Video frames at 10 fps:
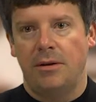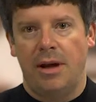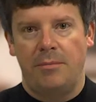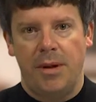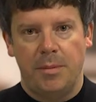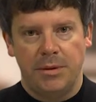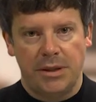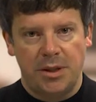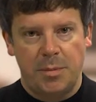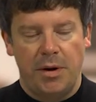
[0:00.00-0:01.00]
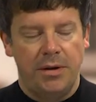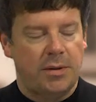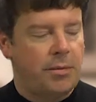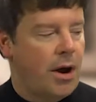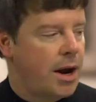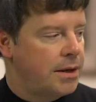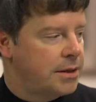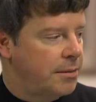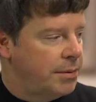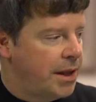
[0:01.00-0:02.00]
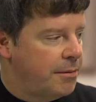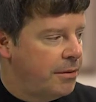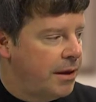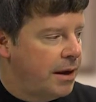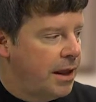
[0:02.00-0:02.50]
get people to experience the product and play with it.